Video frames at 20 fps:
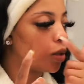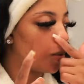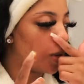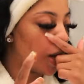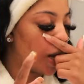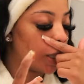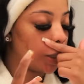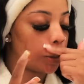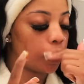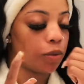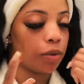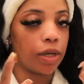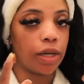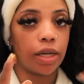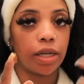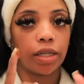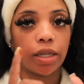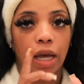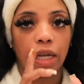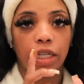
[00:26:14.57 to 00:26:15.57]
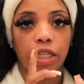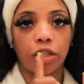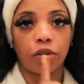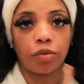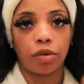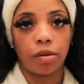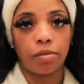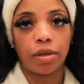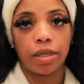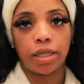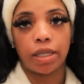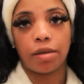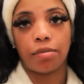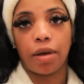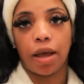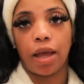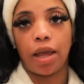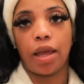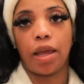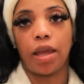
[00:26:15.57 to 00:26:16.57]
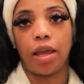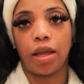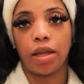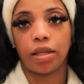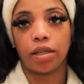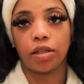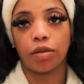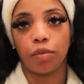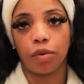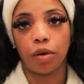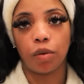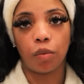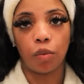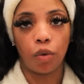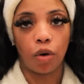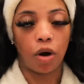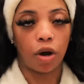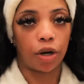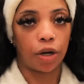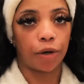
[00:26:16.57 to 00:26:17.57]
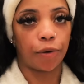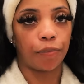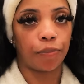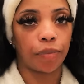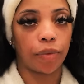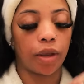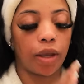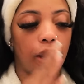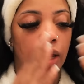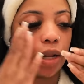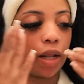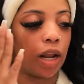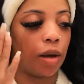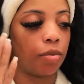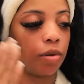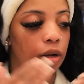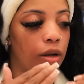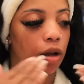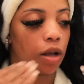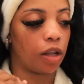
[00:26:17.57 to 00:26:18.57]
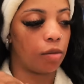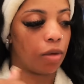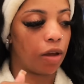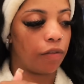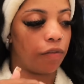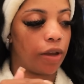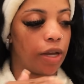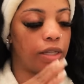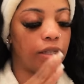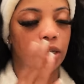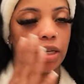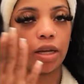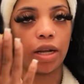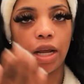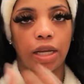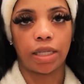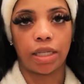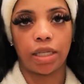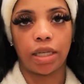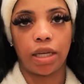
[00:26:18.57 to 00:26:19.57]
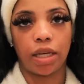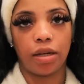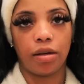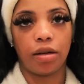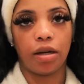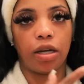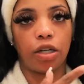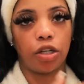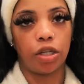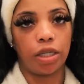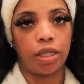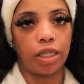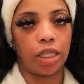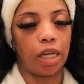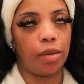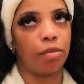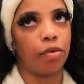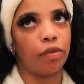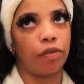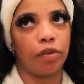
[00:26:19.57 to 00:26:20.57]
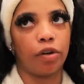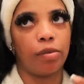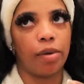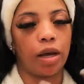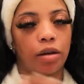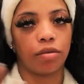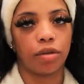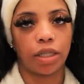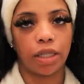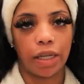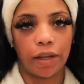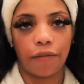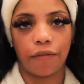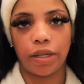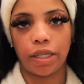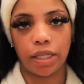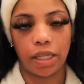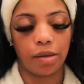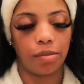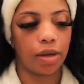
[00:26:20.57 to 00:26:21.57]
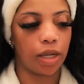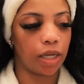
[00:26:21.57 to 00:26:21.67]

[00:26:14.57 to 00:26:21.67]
So what I do is I just rub this in my hands with water and then I put it all on my face and then I sit under the steamer for about 10 to 15